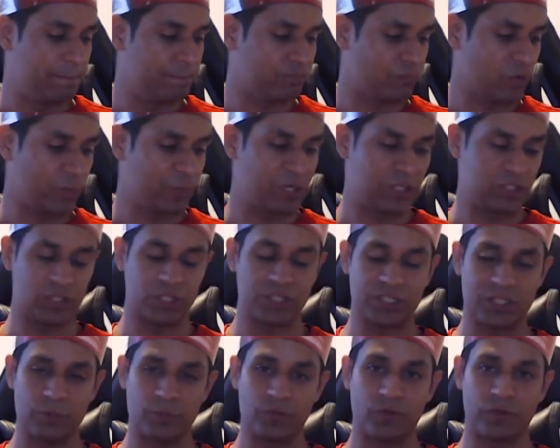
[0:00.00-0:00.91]
But as you can
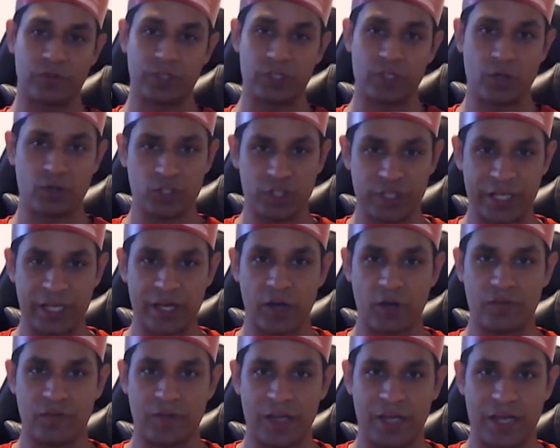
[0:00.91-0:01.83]
see, we've got the Yoshi Kit
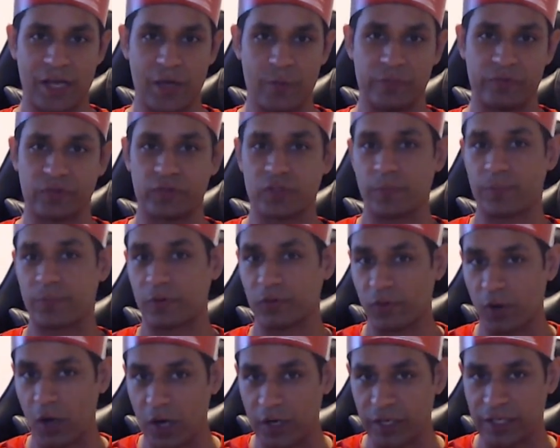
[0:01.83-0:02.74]
over here, and we've got the
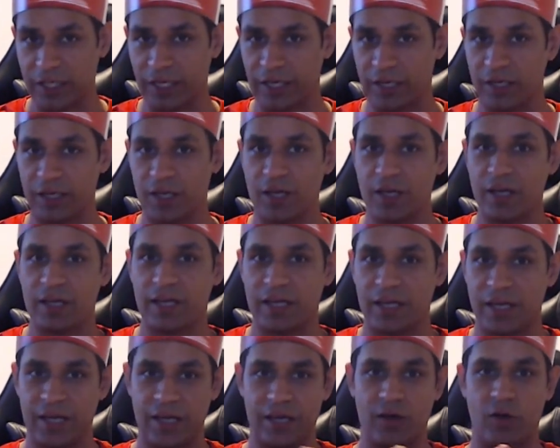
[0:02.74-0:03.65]
Piranha Kit
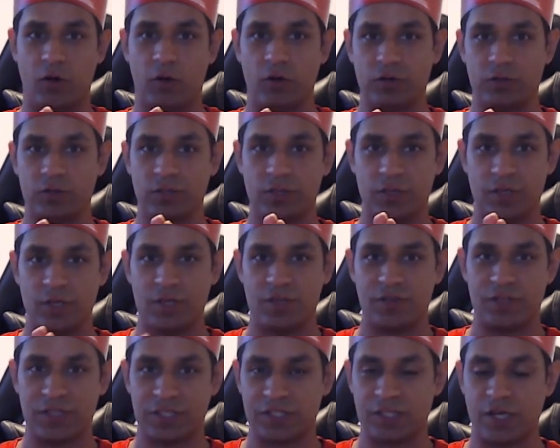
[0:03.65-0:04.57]
here on
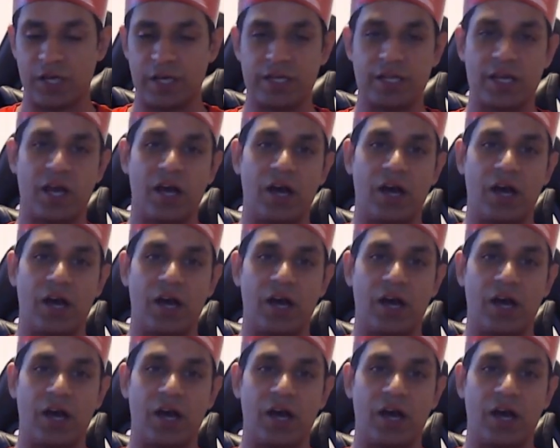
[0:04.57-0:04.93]
this side.